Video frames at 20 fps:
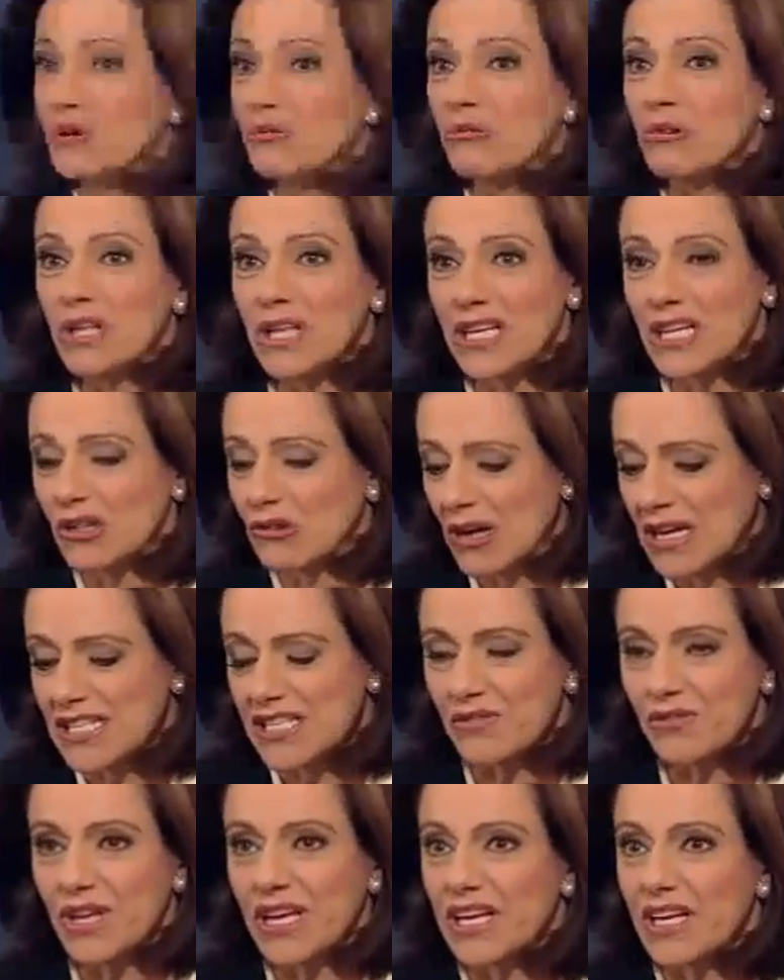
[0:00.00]
aggressively and
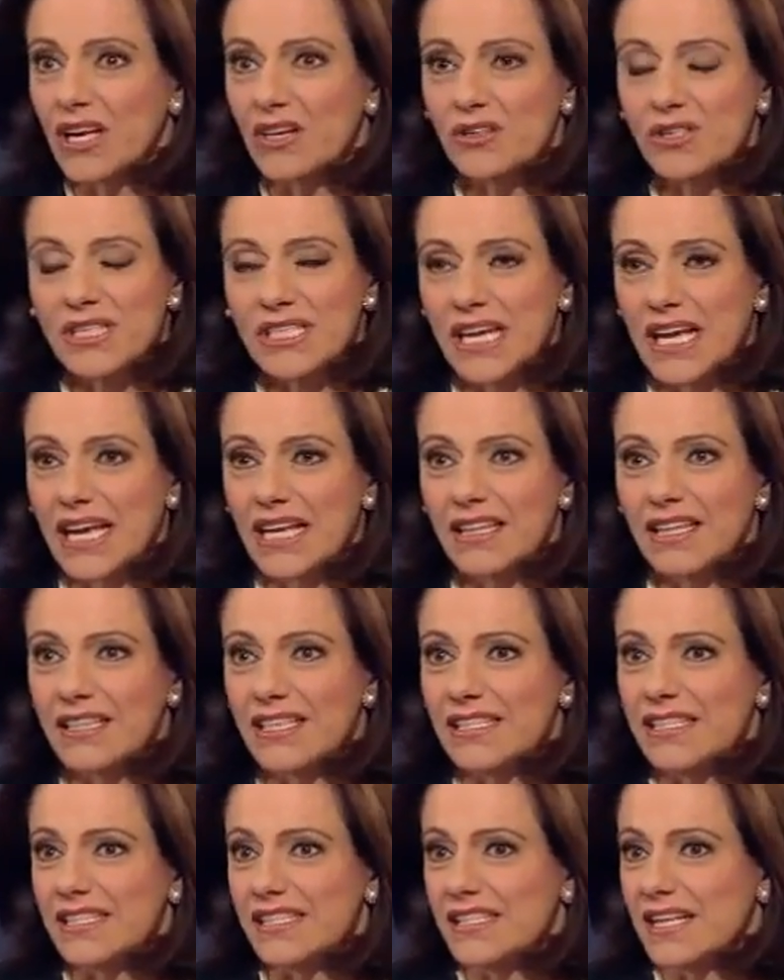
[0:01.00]
understand that this is
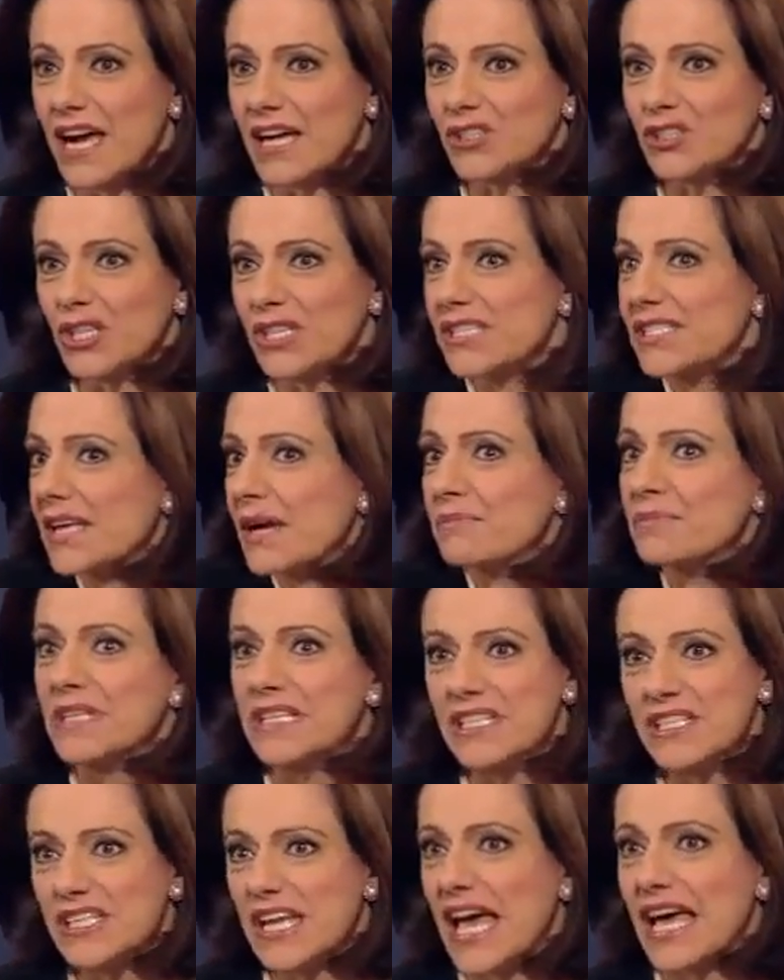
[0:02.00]
not just some
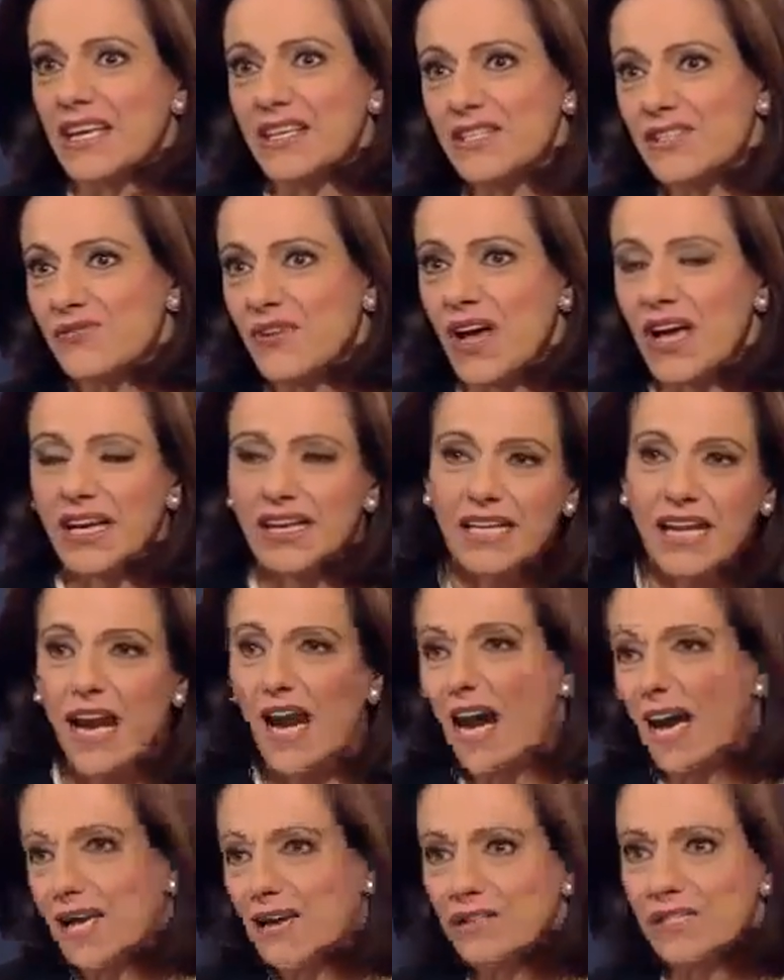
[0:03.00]
dissatisfied guy who's a
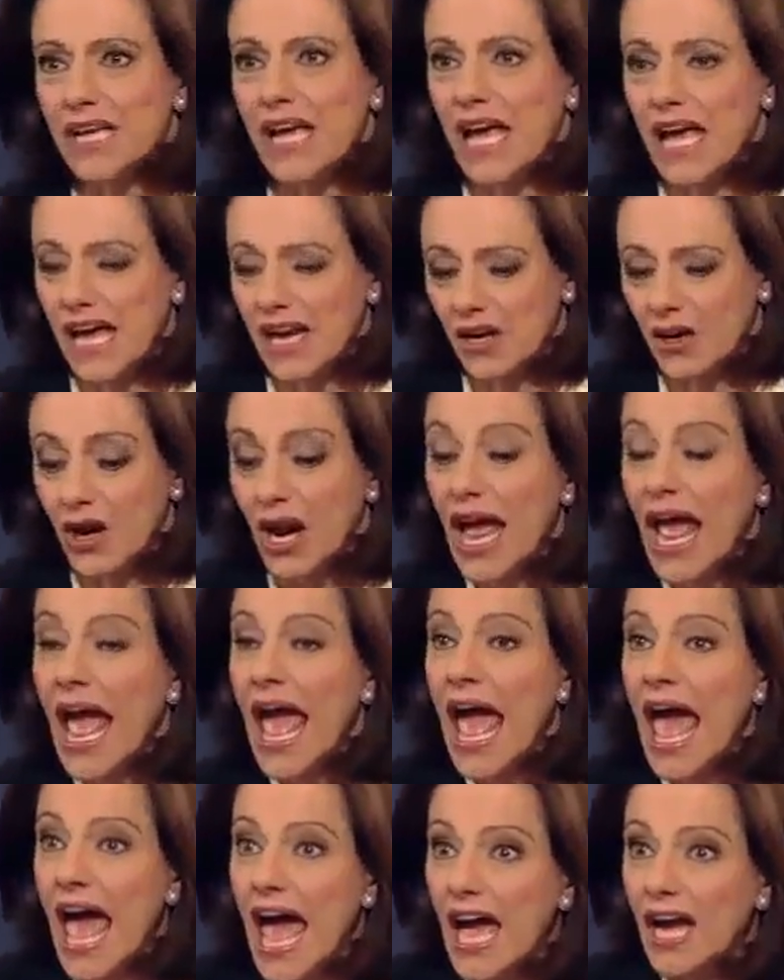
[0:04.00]
hacker.
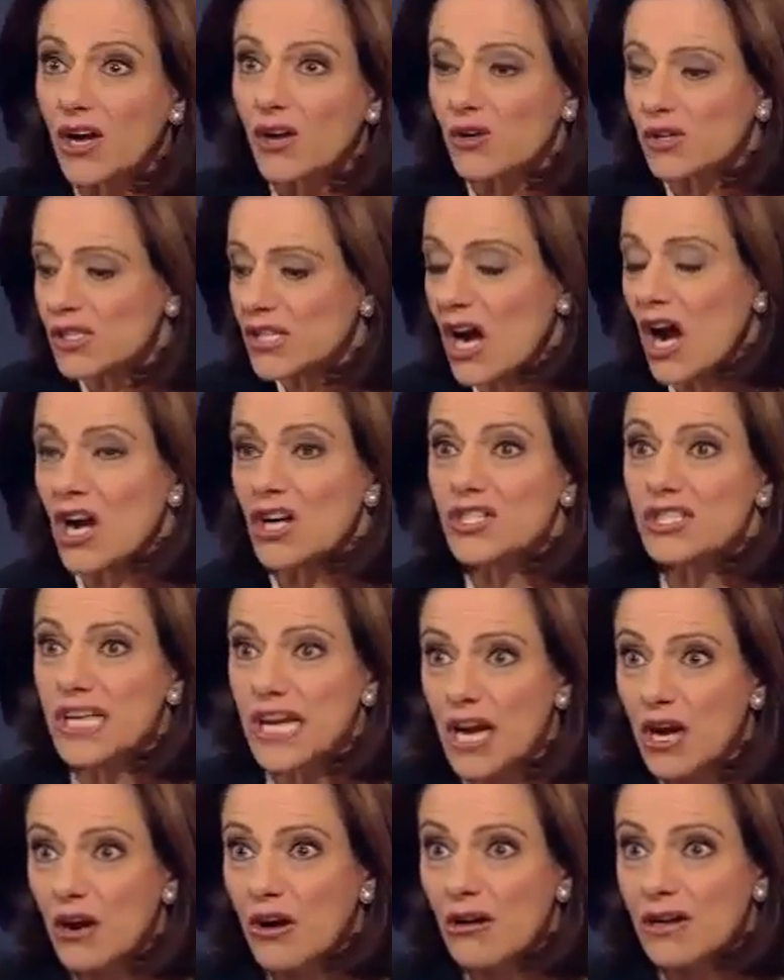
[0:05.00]
Hackers are
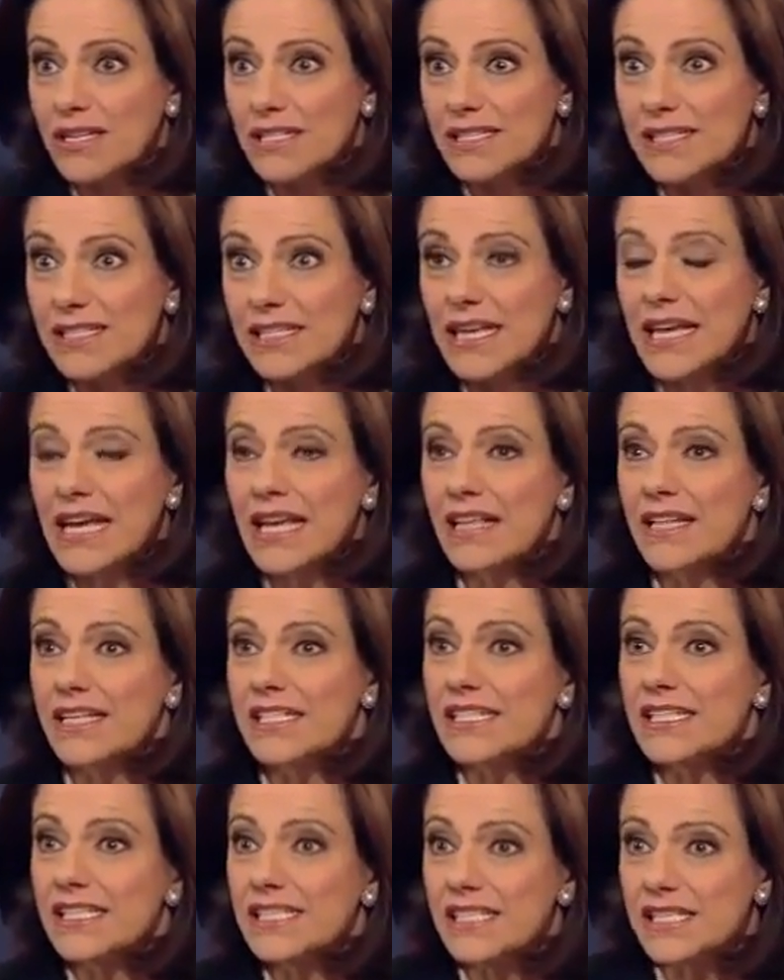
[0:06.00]
terrorists. This is
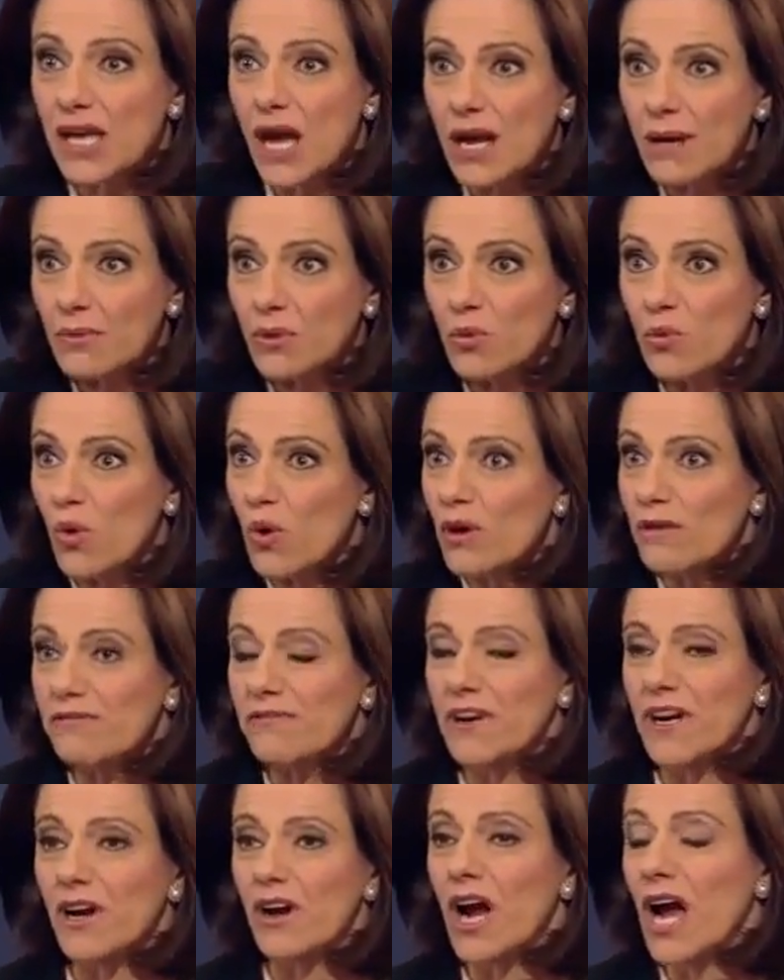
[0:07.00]
cyber warfare.
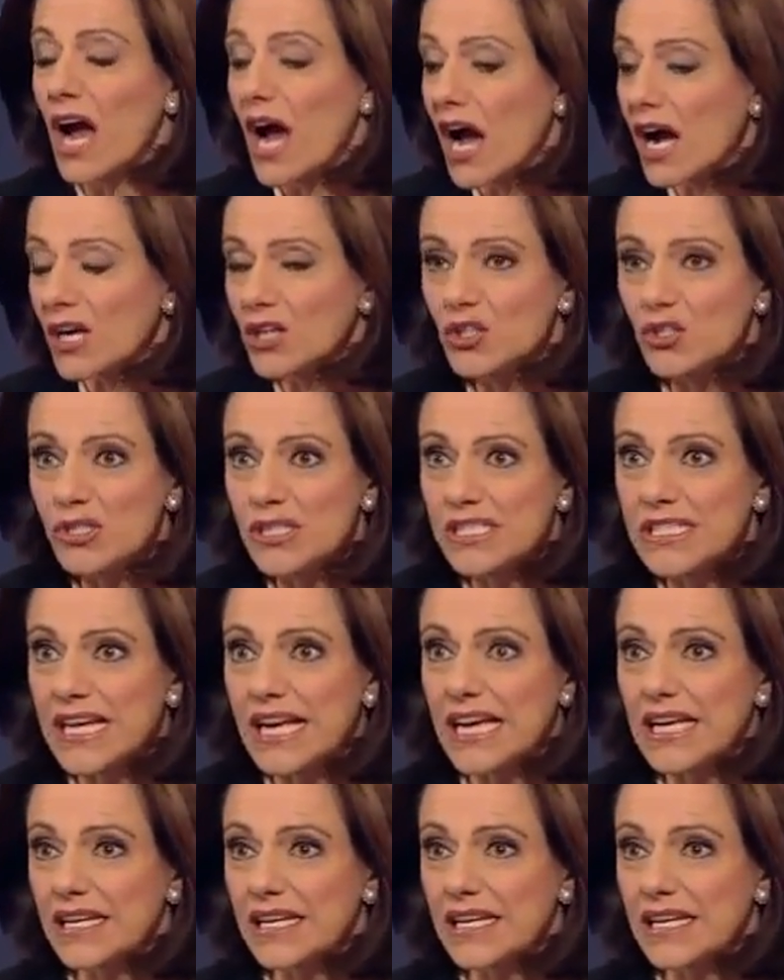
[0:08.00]
Understand it.